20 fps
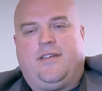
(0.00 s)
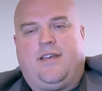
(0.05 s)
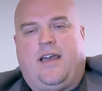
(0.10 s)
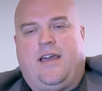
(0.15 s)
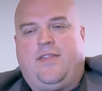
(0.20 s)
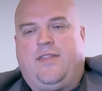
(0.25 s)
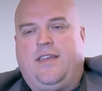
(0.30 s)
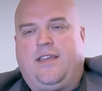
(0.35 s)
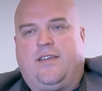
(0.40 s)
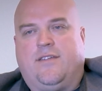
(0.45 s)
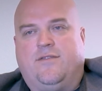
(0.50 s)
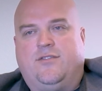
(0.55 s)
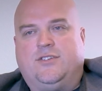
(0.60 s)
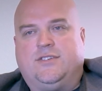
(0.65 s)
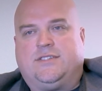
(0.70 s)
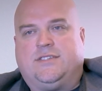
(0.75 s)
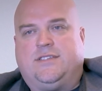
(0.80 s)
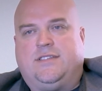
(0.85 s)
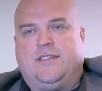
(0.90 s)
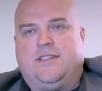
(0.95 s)
I think of
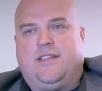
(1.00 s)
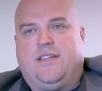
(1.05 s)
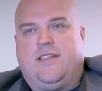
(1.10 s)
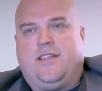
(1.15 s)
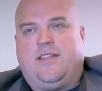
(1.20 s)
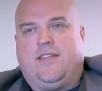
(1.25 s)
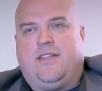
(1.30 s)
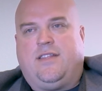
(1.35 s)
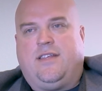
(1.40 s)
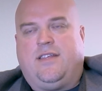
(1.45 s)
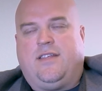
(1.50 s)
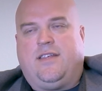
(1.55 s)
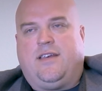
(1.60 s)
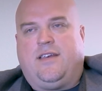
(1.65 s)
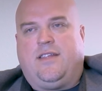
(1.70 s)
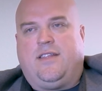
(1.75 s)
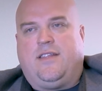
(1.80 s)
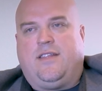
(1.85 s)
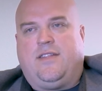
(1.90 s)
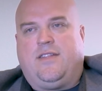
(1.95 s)
just the,
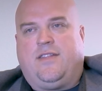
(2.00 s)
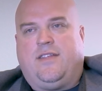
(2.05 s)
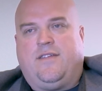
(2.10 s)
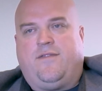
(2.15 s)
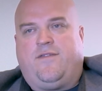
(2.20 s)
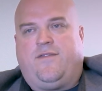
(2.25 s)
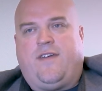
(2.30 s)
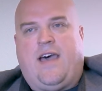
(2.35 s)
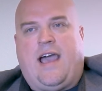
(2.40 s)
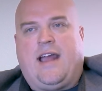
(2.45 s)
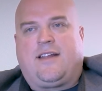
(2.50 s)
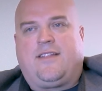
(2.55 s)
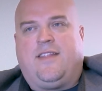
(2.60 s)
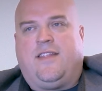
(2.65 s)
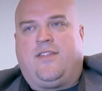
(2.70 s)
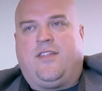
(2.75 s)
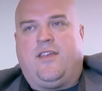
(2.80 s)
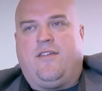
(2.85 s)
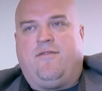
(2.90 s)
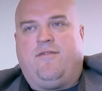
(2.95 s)
the fact
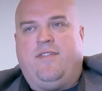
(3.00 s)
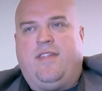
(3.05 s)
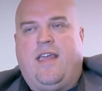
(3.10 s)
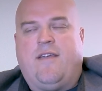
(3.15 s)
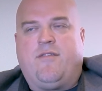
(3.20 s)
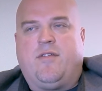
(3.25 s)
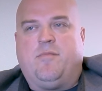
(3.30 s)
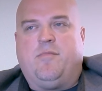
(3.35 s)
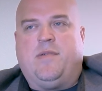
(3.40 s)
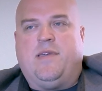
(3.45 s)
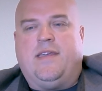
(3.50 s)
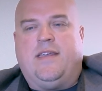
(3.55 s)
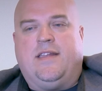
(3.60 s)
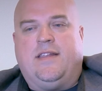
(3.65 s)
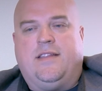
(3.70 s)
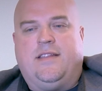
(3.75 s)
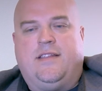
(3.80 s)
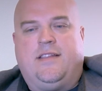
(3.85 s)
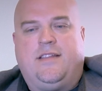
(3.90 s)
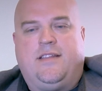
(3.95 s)
that they've never
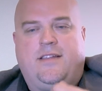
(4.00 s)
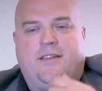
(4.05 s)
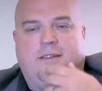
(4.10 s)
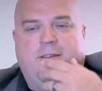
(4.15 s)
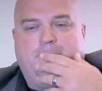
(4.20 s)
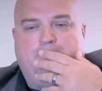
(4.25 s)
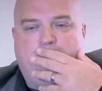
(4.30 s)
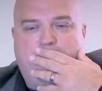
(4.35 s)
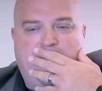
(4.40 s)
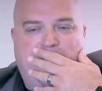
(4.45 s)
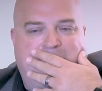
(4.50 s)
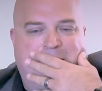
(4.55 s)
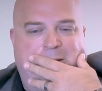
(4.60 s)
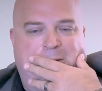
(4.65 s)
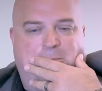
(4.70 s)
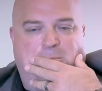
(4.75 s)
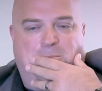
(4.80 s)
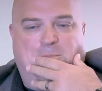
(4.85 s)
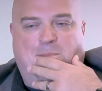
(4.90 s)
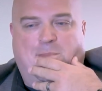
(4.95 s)
been
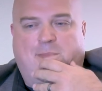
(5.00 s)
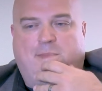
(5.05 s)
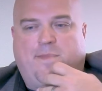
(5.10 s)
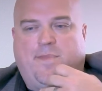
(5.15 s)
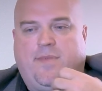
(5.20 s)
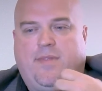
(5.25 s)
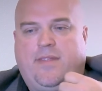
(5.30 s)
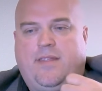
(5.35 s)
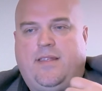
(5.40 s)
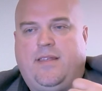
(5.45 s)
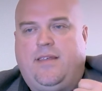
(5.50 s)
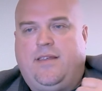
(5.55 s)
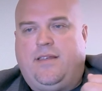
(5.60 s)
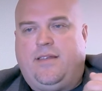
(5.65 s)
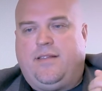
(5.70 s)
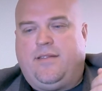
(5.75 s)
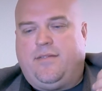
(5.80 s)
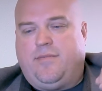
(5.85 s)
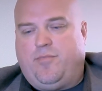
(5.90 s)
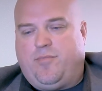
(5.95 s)
um,
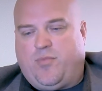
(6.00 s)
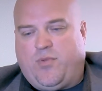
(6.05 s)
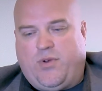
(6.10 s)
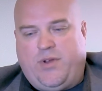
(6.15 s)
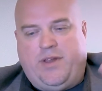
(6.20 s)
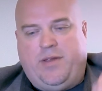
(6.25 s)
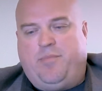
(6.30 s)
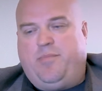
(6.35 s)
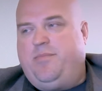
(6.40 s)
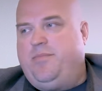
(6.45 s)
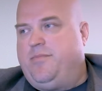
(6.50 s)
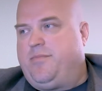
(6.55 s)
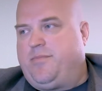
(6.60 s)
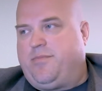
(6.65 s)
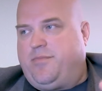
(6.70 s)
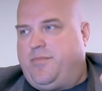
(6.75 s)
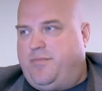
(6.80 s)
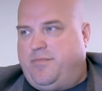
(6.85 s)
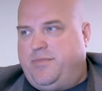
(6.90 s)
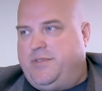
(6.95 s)

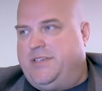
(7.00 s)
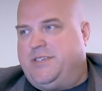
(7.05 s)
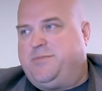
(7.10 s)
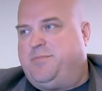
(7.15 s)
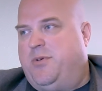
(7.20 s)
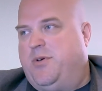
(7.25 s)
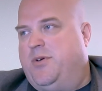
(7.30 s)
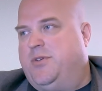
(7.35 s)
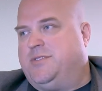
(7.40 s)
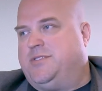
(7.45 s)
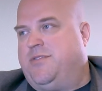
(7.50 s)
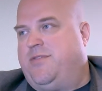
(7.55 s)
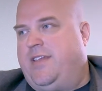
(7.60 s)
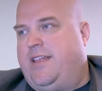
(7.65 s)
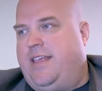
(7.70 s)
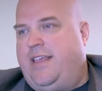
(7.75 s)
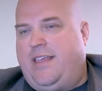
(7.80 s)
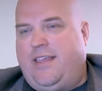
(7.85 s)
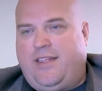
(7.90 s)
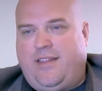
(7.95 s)
predisposed of
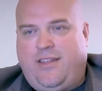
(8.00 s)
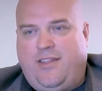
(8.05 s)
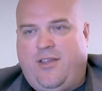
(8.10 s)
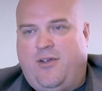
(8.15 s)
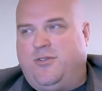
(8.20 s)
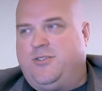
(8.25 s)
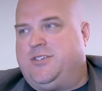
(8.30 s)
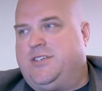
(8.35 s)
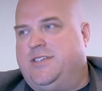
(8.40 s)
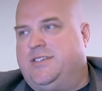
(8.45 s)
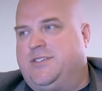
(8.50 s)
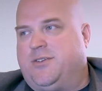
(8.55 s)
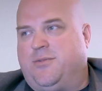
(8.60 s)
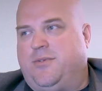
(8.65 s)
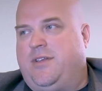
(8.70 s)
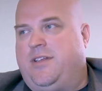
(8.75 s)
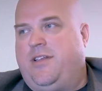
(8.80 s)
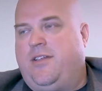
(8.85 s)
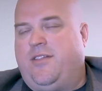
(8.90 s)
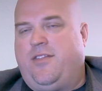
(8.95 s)
any notions
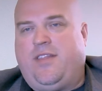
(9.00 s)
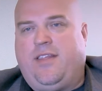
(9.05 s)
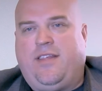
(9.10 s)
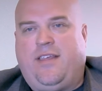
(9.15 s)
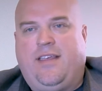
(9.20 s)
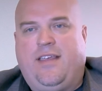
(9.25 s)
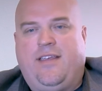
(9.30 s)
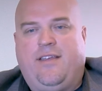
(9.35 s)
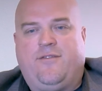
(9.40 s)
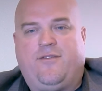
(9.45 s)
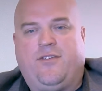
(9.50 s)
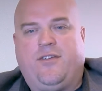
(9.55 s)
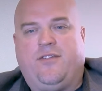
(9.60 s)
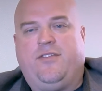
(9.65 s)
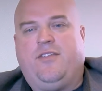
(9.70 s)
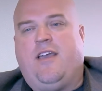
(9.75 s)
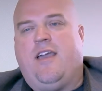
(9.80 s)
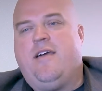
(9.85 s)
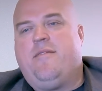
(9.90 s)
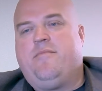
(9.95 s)
or you know, the,
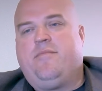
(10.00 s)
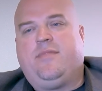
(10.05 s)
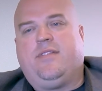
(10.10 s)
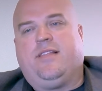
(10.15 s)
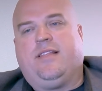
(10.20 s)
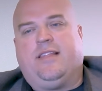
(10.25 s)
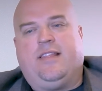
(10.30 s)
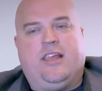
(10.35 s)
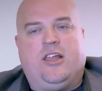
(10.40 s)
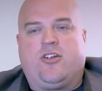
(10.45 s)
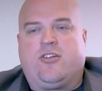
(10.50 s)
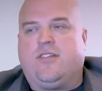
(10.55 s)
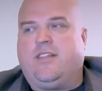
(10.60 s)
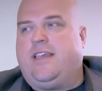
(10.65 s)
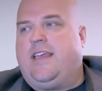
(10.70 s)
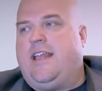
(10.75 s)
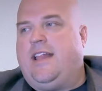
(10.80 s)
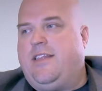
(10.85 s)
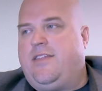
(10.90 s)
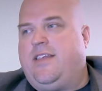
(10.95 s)
for them
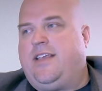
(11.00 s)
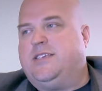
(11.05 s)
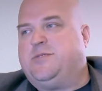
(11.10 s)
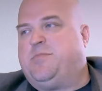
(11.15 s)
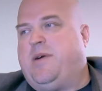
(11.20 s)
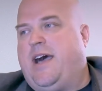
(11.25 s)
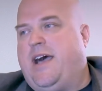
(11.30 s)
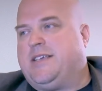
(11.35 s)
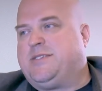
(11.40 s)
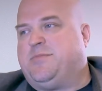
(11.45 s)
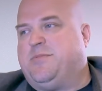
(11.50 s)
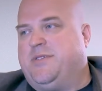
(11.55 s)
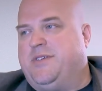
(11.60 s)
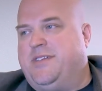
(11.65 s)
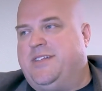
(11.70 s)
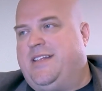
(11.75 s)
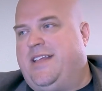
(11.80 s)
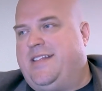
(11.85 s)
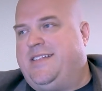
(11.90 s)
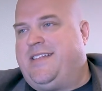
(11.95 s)
literally anything is possible
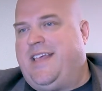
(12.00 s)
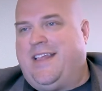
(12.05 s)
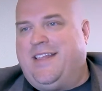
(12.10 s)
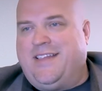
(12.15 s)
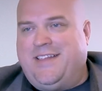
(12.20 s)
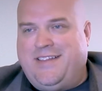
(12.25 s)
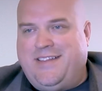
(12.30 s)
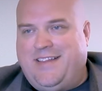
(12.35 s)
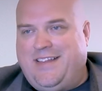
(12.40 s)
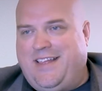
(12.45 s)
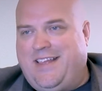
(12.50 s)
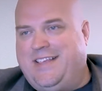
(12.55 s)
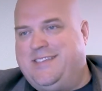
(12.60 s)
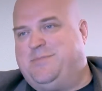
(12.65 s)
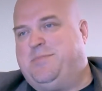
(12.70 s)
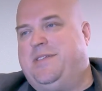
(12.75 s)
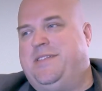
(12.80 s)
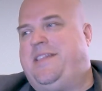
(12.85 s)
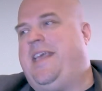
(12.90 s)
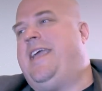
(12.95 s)
until it
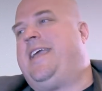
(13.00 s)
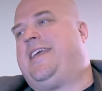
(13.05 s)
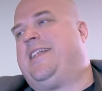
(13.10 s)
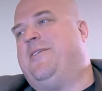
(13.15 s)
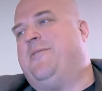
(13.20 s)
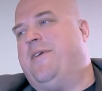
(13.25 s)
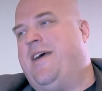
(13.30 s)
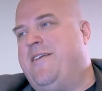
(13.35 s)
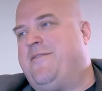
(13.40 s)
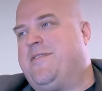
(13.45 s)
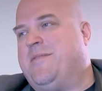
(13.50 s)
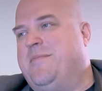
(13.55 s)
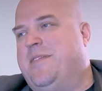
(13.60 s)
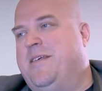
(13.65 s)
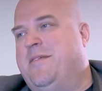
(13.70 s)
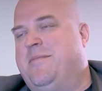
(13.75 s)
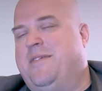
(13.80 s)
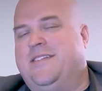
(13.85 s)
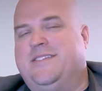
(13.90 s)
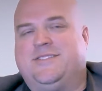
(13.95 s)
has been taken away from
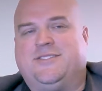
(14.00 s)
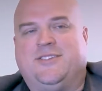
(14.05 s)
them and